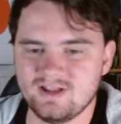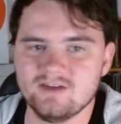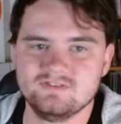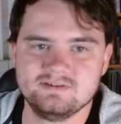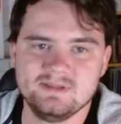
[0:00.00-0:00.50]

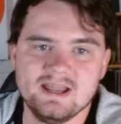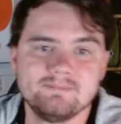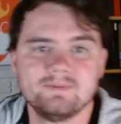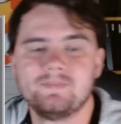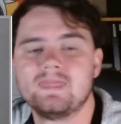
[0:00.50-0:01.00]
covered me
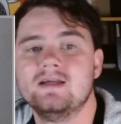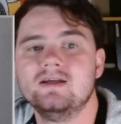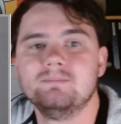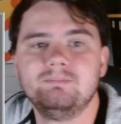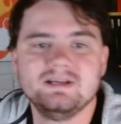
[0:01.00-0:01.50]
up.
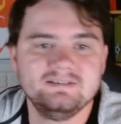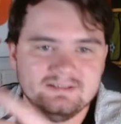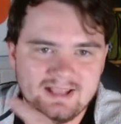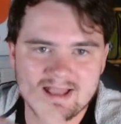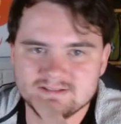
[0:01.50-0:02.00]
But
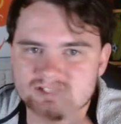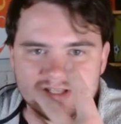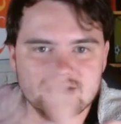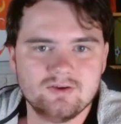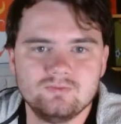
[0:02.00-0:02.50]
yeah,
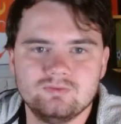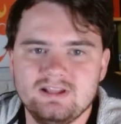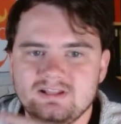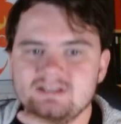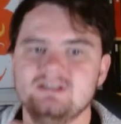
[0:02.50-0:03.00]
just
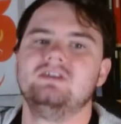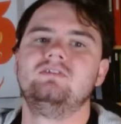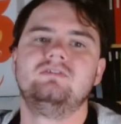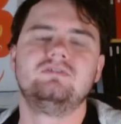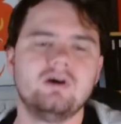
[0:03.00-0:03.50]
really
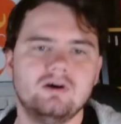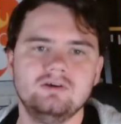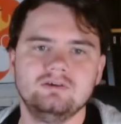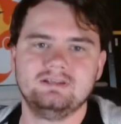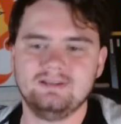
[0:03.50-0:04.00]

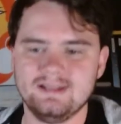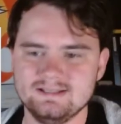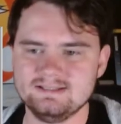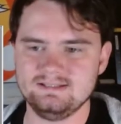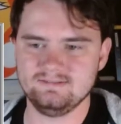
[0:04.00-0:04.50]
long and
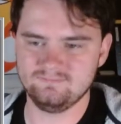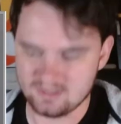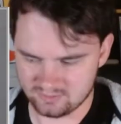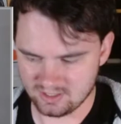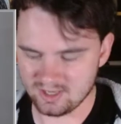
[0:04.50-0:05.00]
lanky and
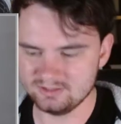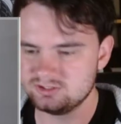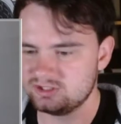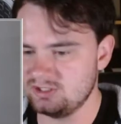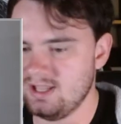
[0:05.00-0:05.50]
very
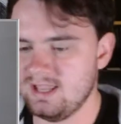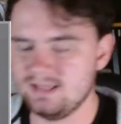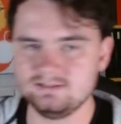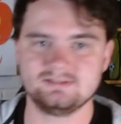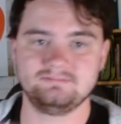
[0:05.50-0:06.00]
hunched.
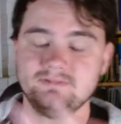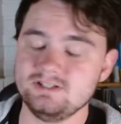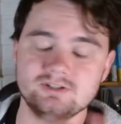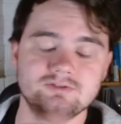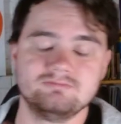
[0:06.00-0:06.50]
And
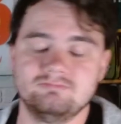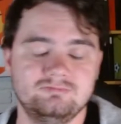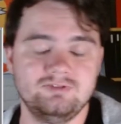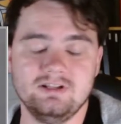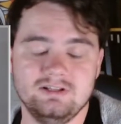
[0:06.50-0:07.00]
teacher
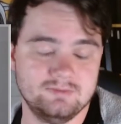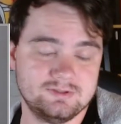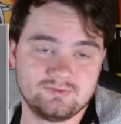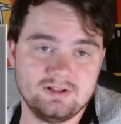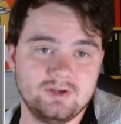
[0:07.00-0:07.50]

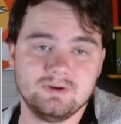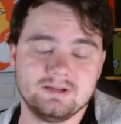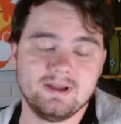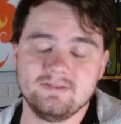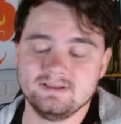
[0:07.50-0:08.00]
was really quick
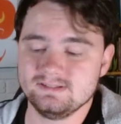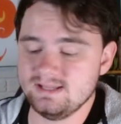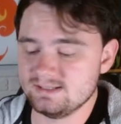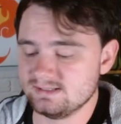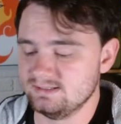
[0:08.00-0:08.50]
about this. He
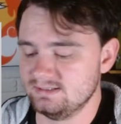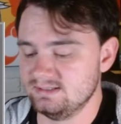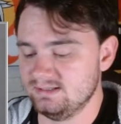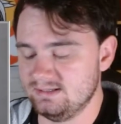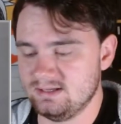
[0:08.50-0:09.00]
has
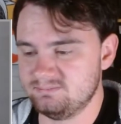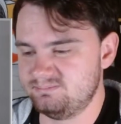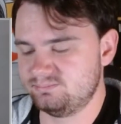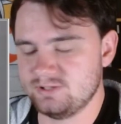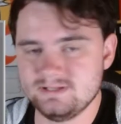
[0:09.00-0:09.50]

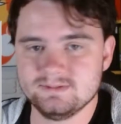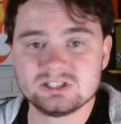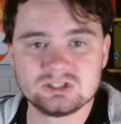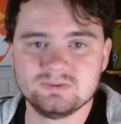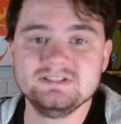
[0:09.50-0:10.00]
pretty
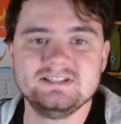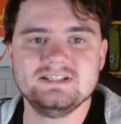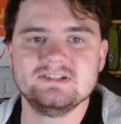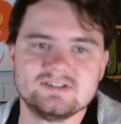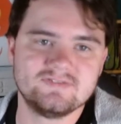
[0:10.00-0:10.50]
much 20
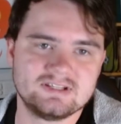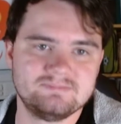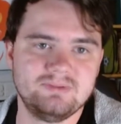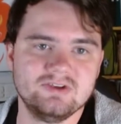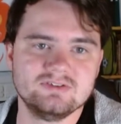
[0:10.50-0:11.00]
years of
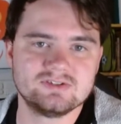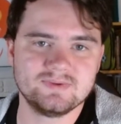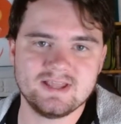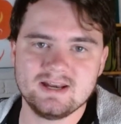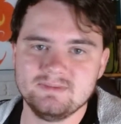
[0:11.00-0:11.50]
experience
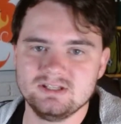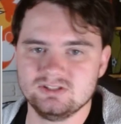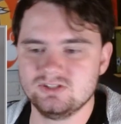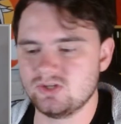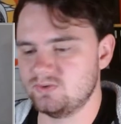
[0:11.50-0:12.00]
with
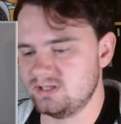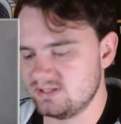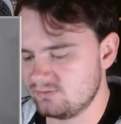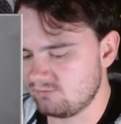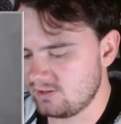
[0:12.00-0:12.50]
animation, so he
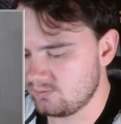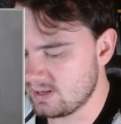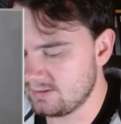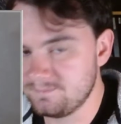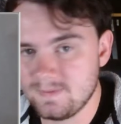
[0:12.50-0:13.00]
did really
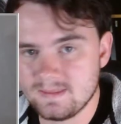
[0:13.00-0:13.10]
well.